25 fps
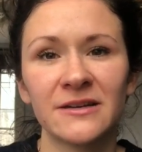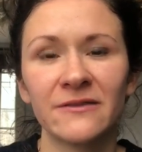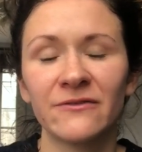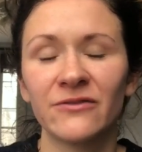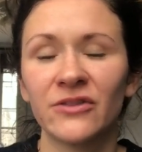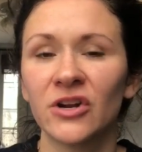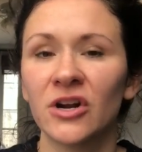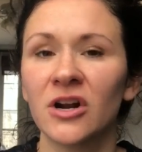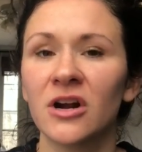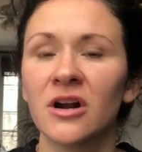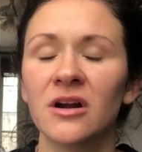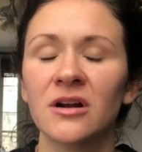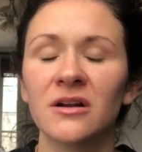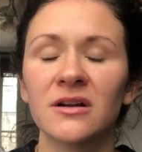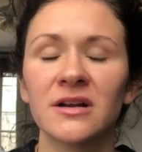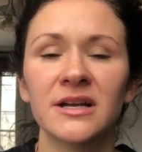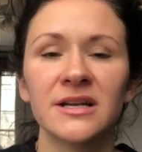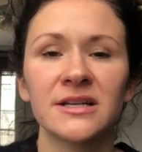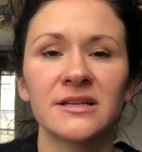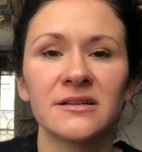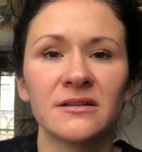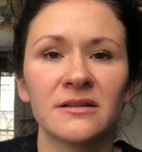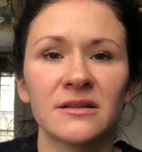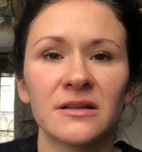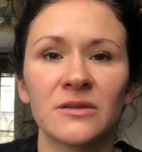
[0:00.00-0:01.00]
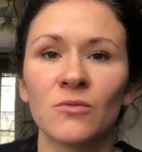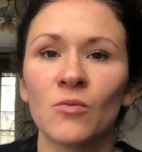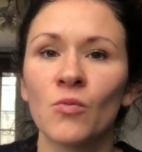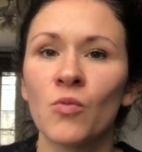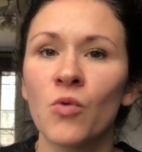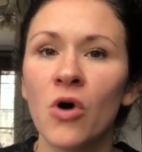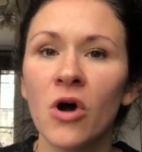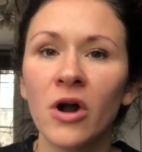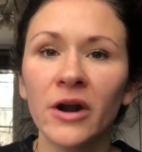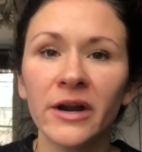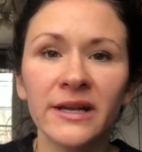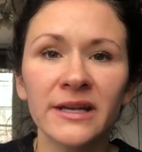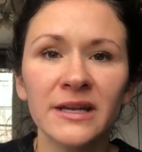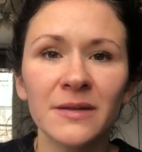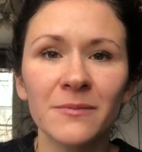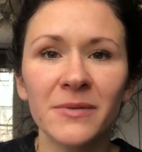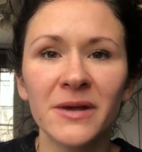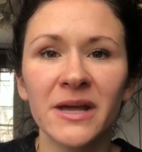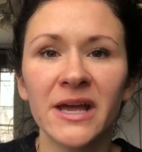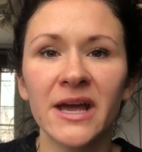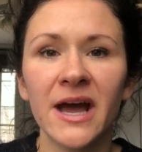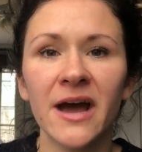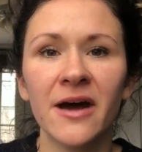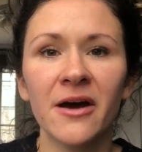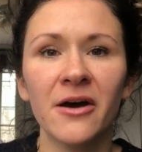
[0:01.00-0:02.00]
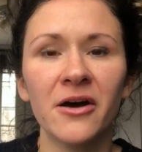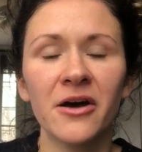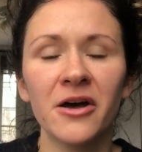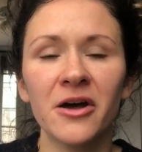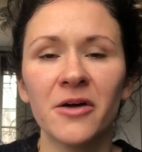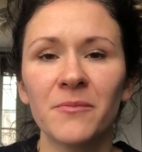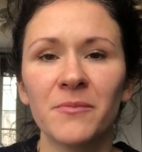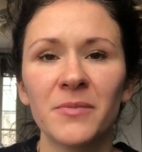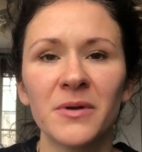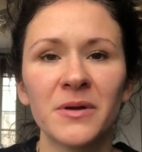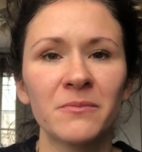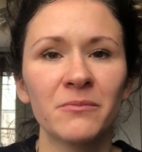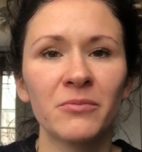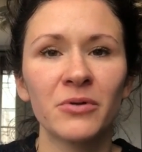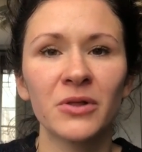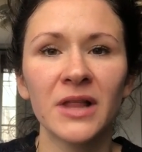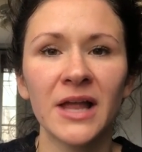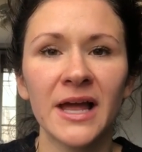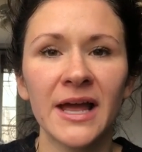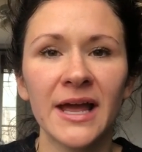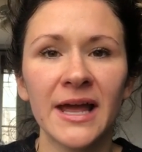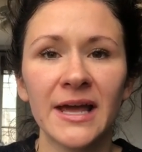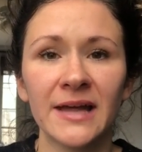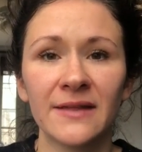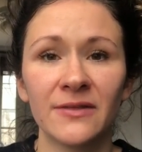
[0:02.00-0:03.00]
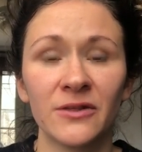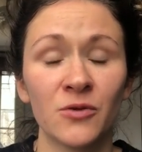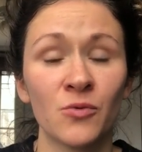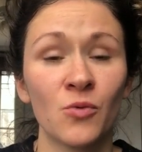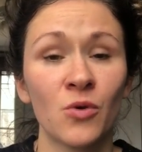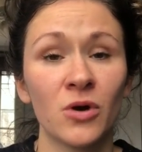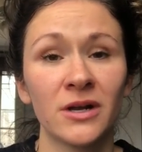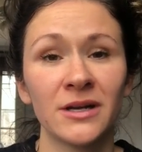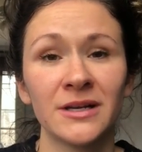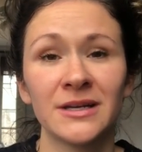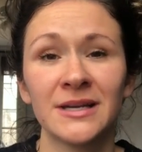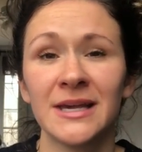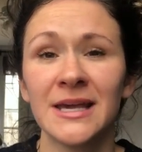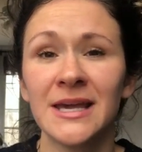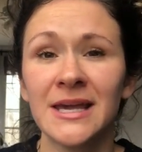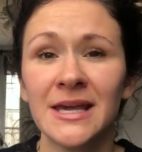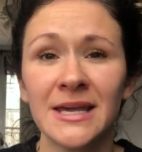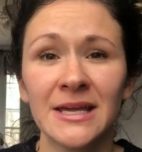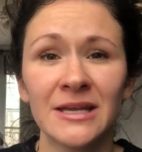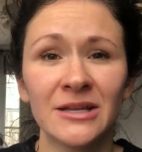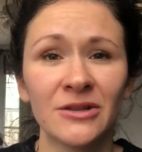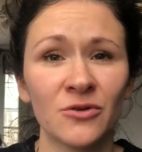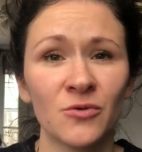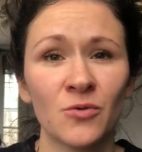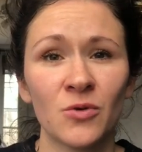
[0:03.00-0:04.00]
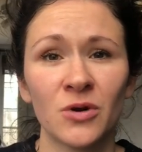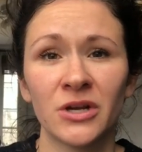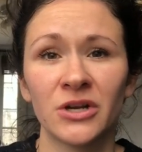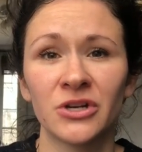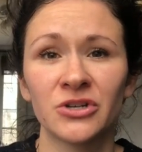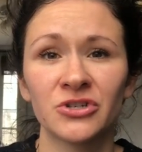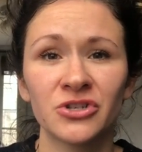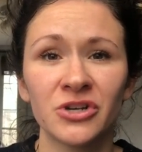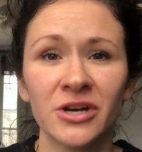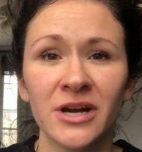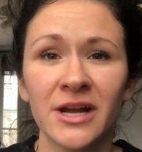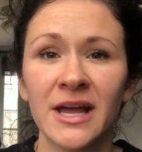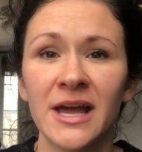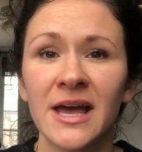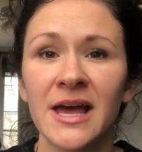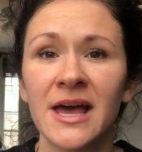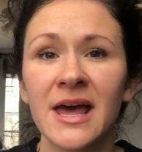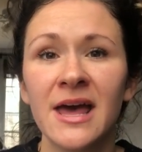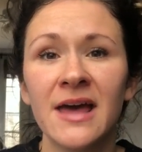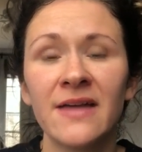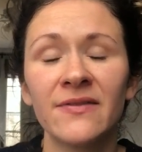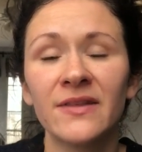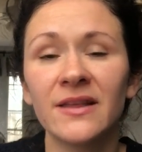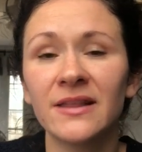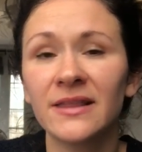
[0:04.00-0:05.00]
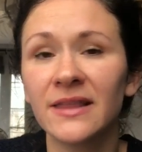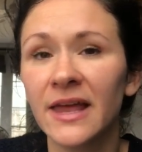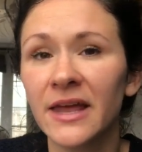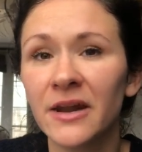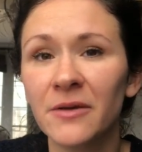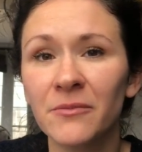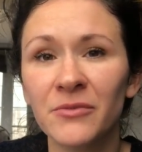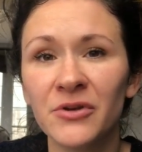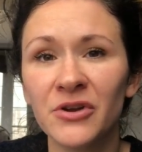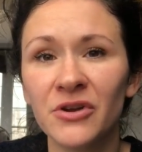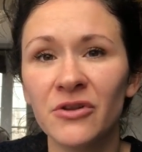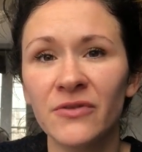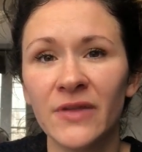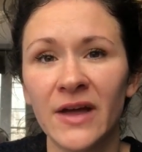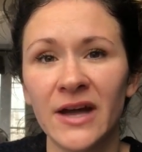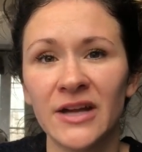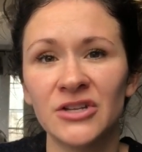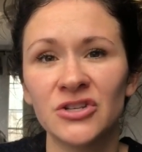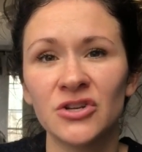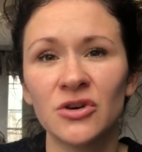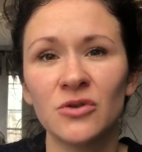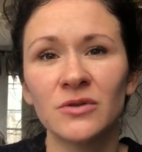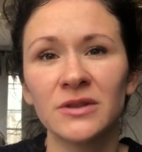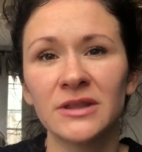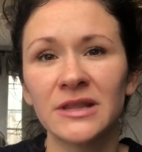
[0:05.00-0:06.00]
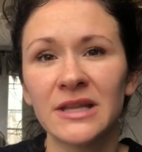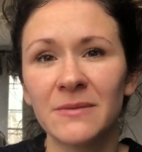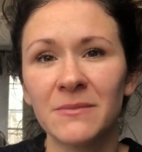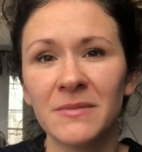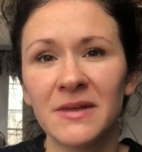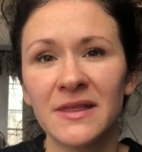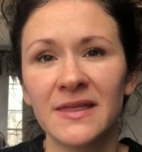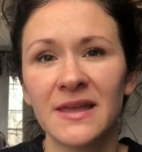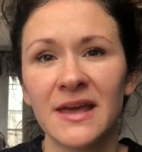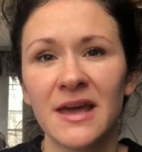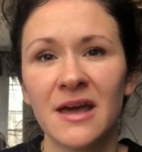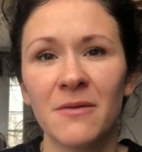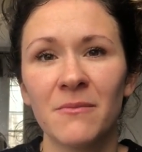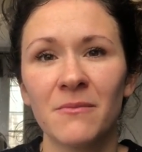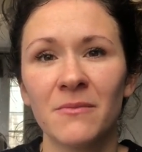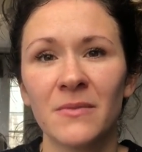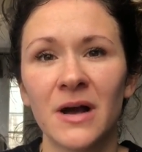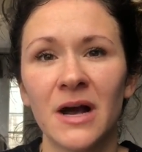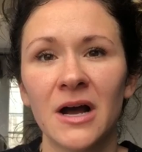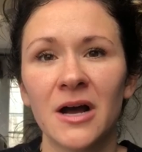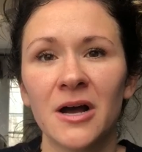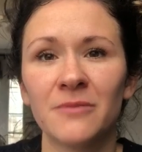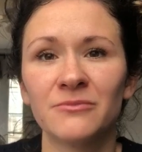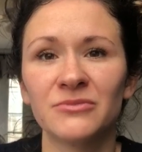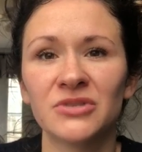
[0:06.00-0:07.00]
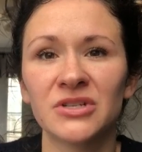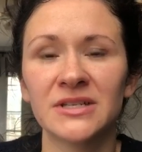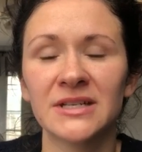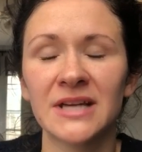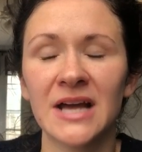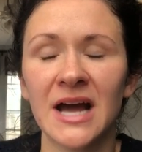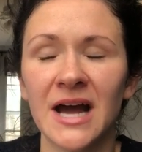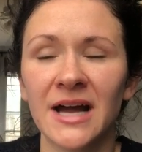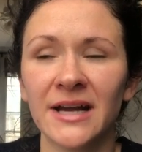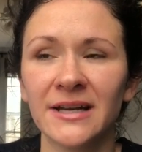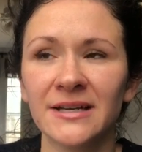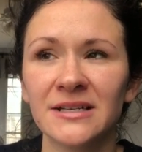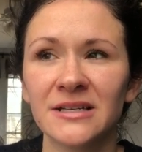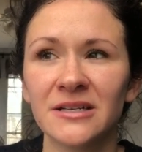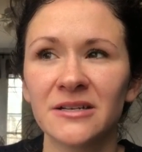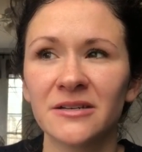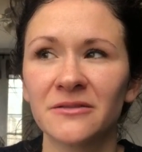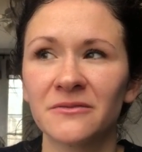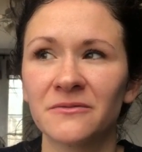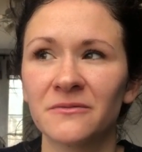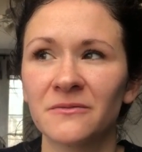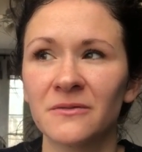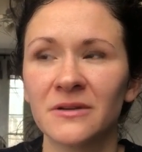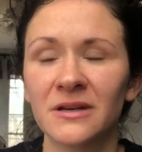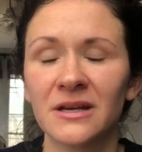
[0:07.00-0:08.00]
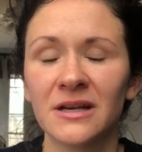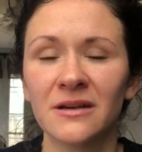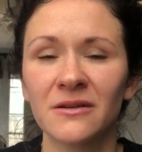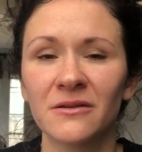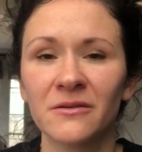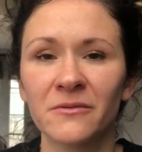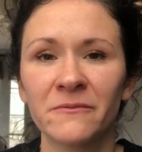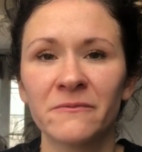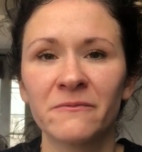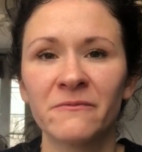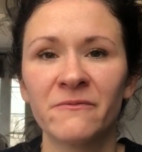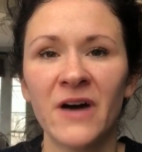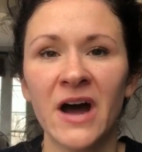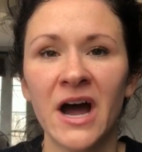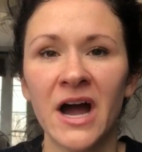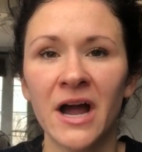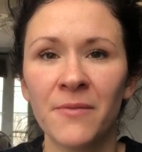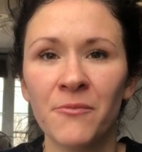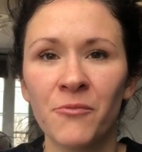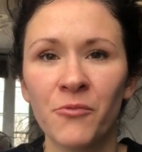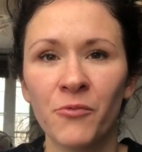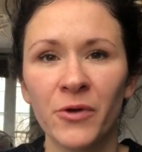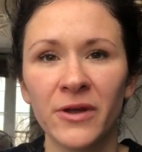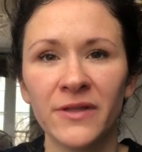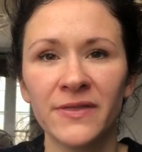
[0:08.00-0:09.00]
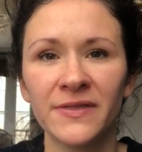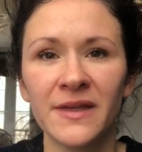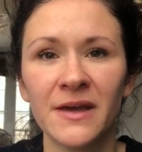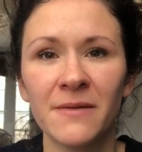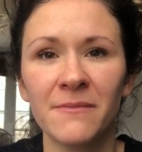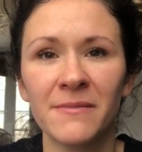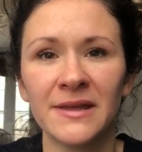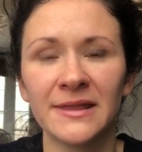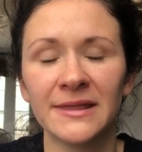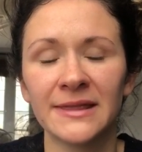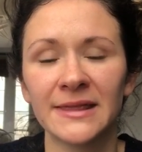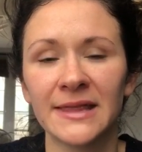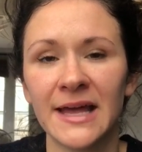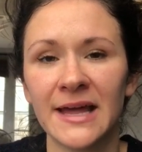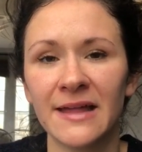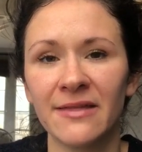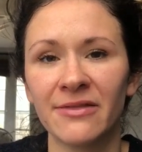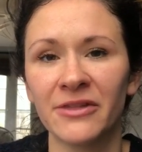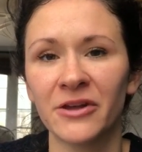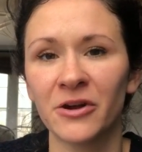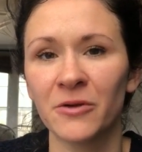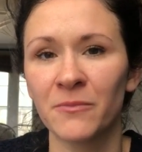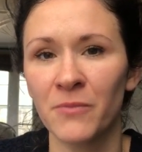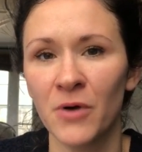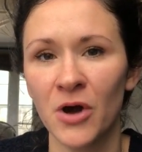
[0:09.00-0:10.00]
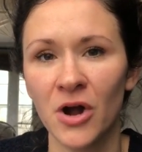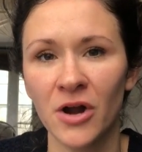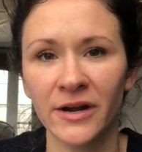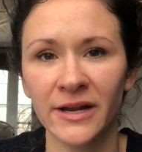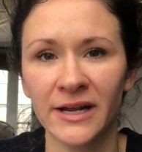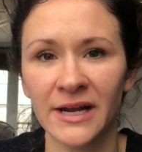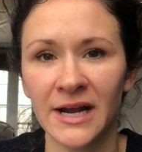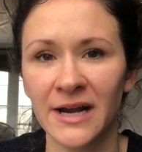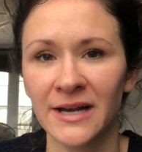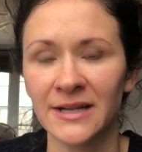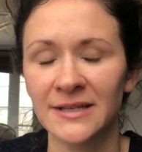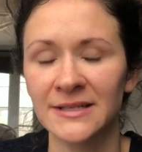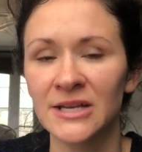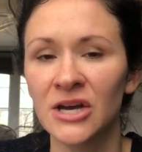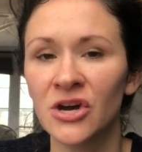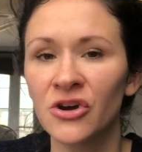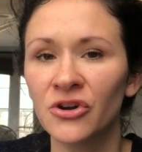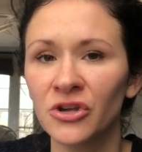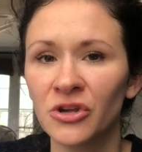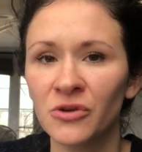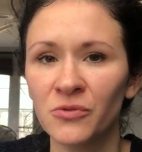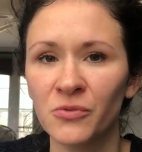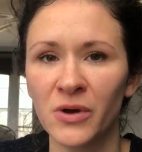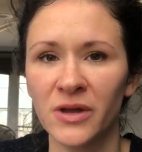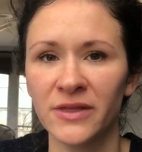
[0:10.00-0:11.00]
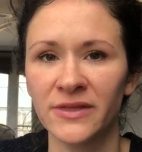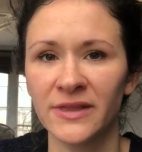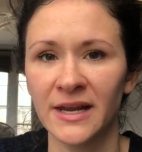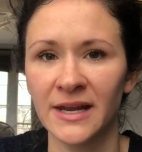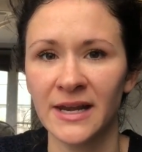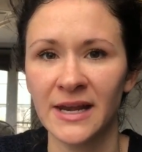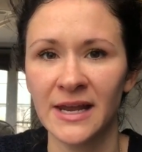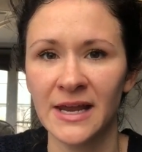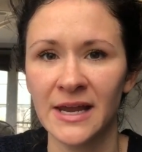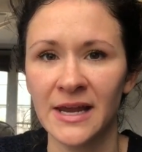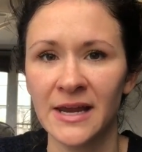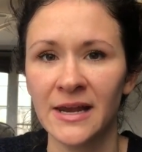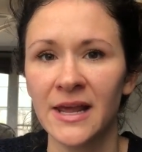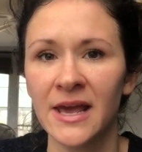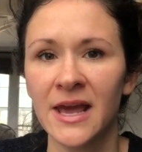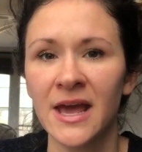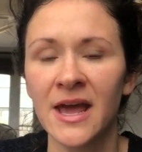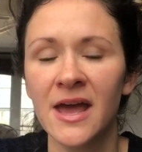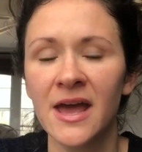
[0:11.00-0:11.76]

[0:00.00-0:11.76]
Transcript: If they're eh, wanting to be at, up and play and they're wanting to eat and they're wanting to drink, then let them do that. Don't limit them. Um, just kind of vibe with them and let their body kind of tell you what they need.